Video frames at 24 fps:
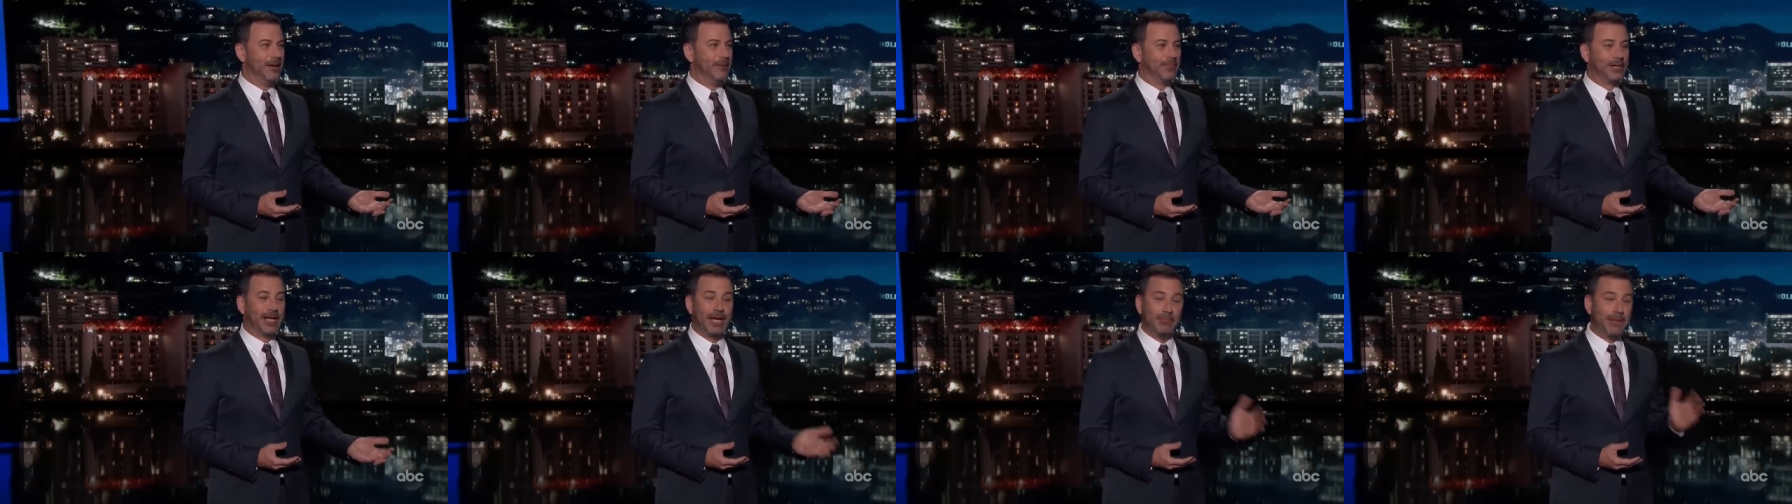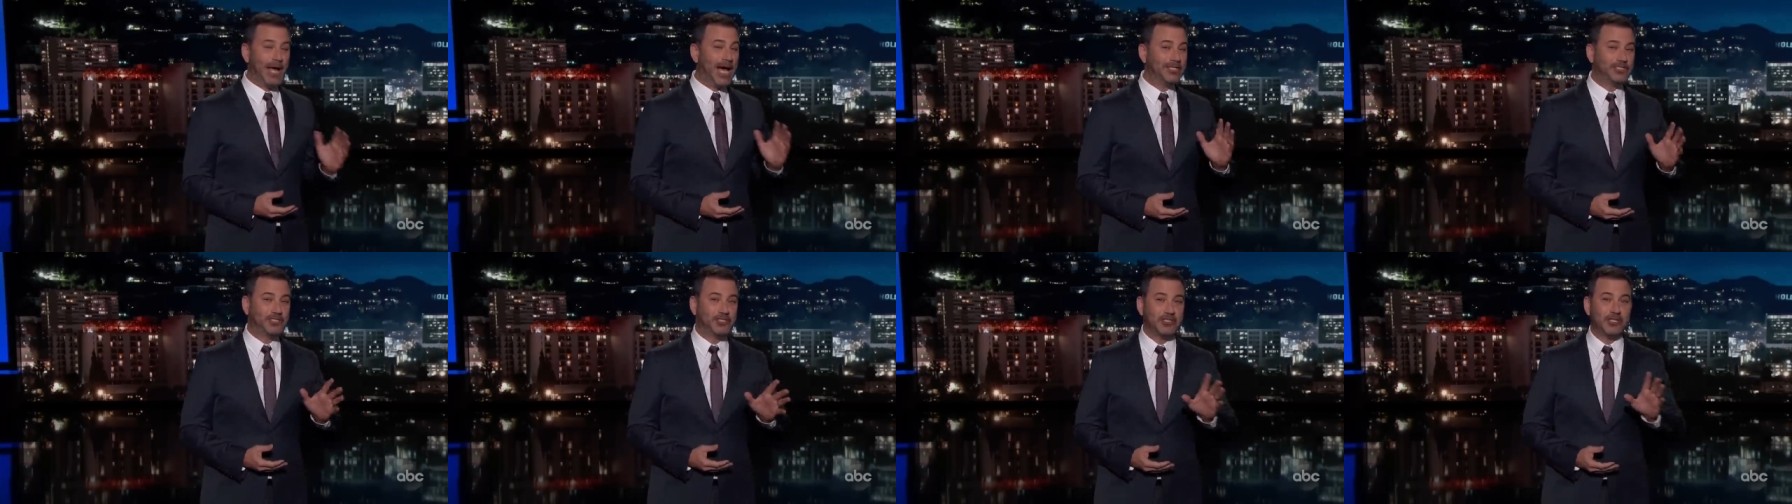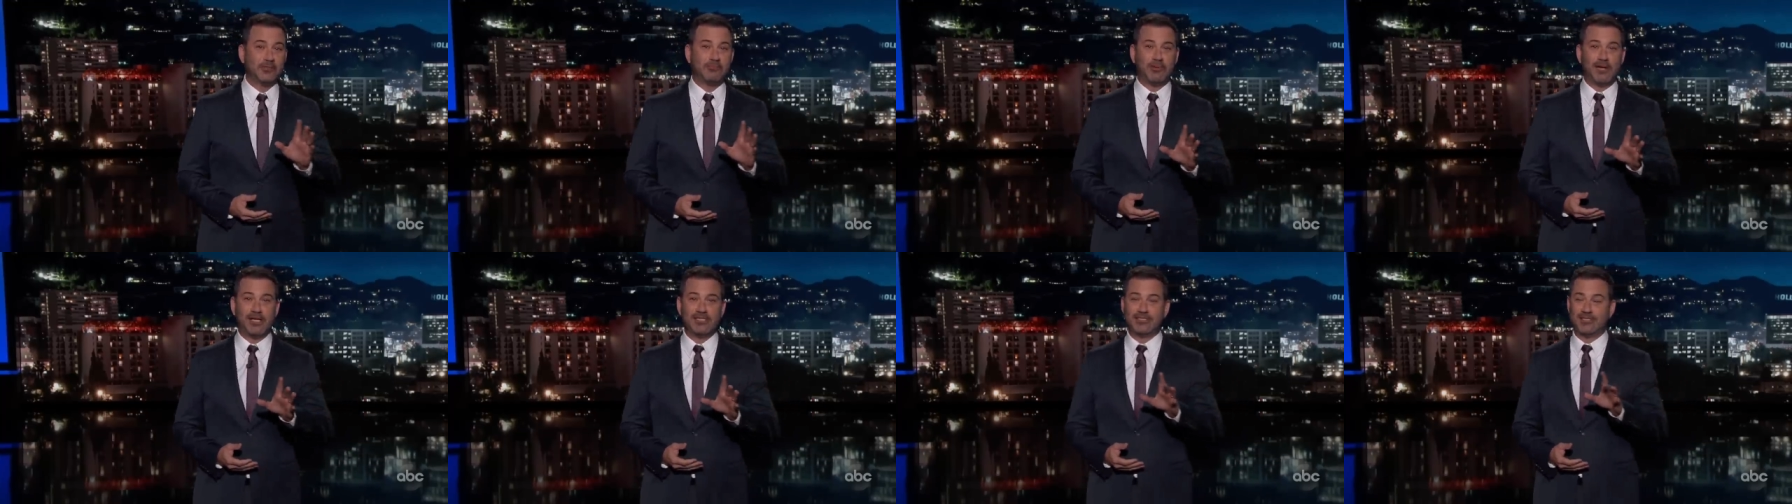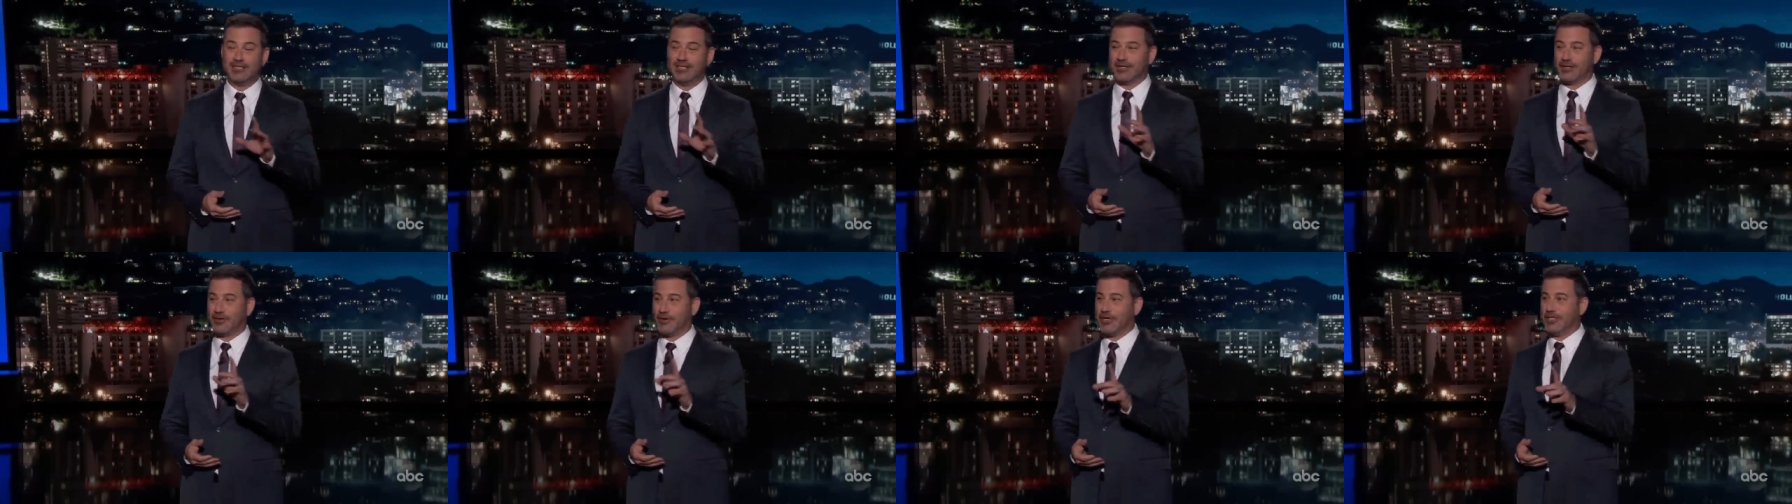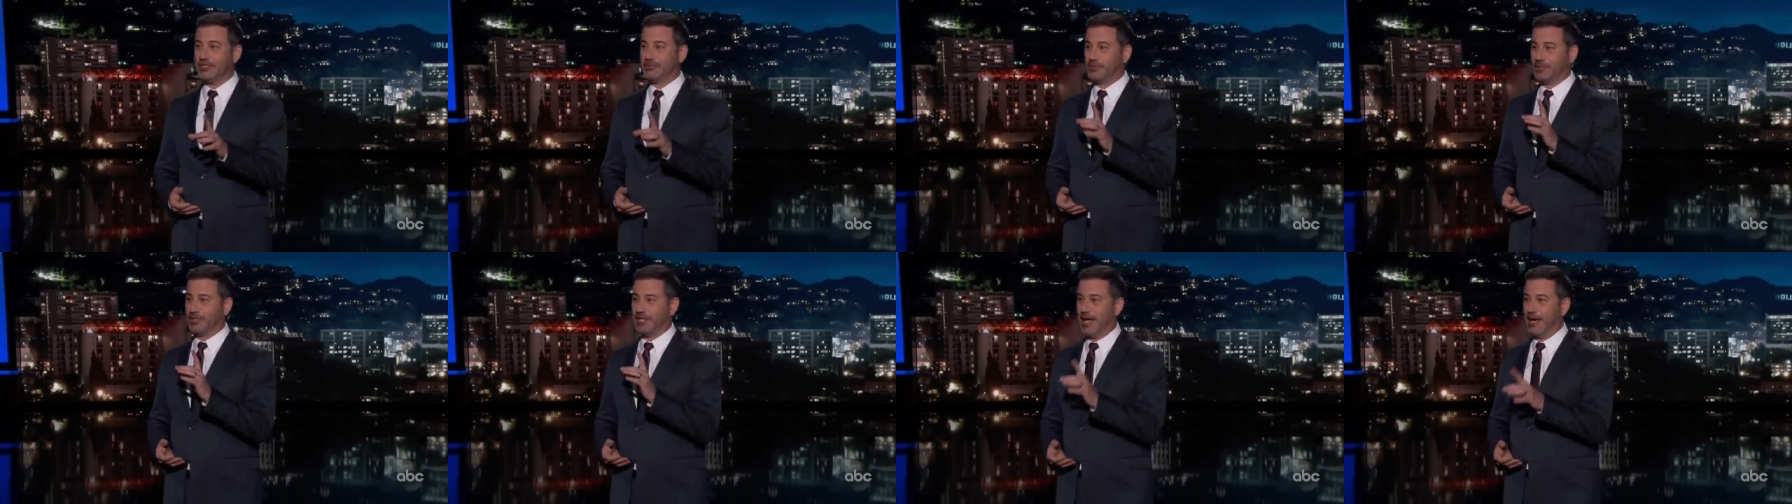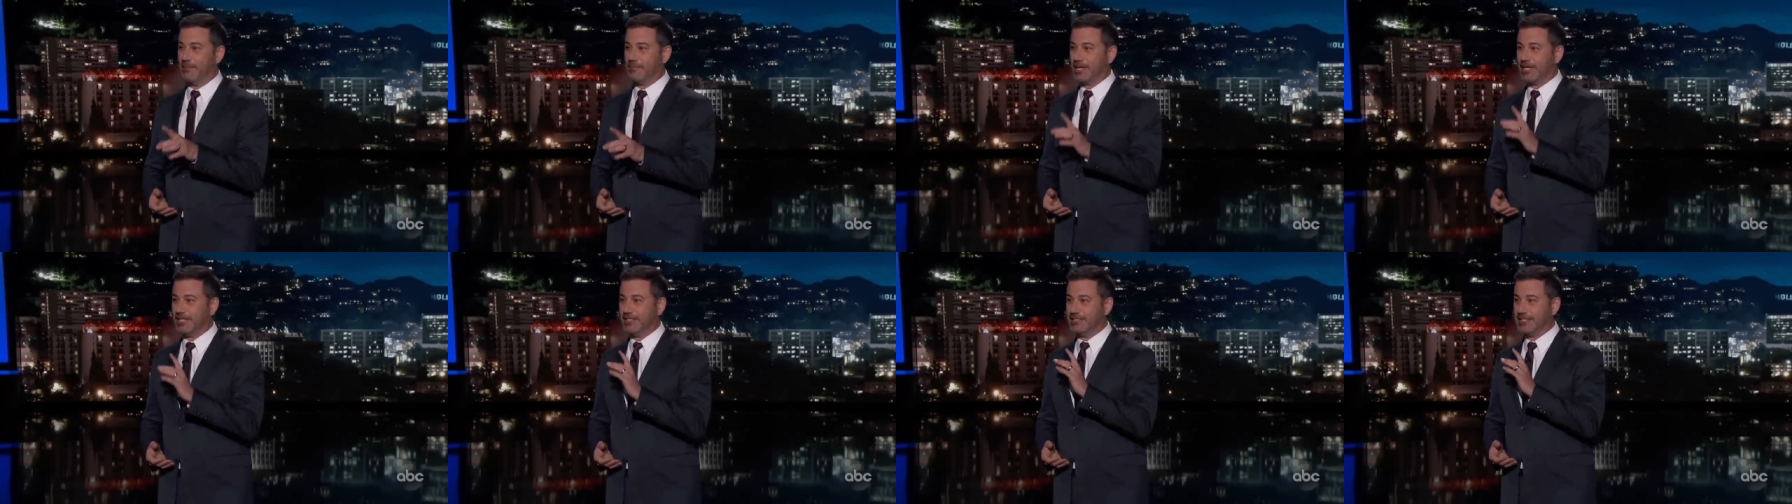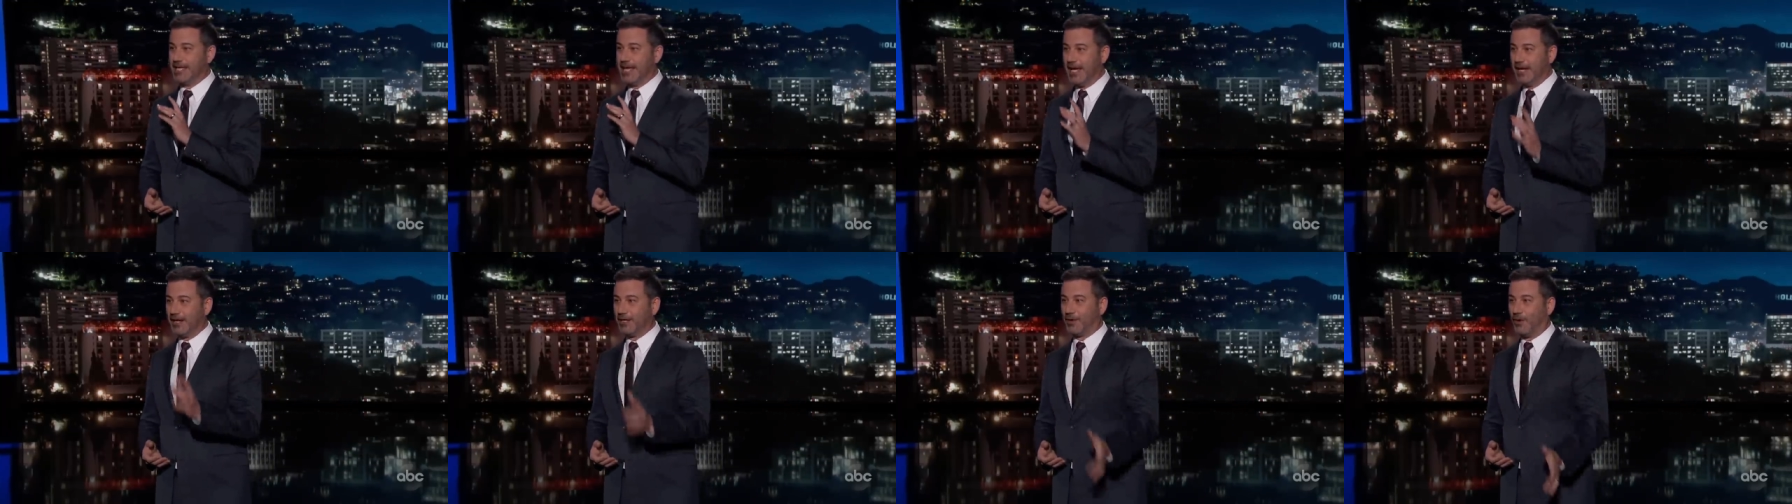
But I'm not sure the president agrees with that because he had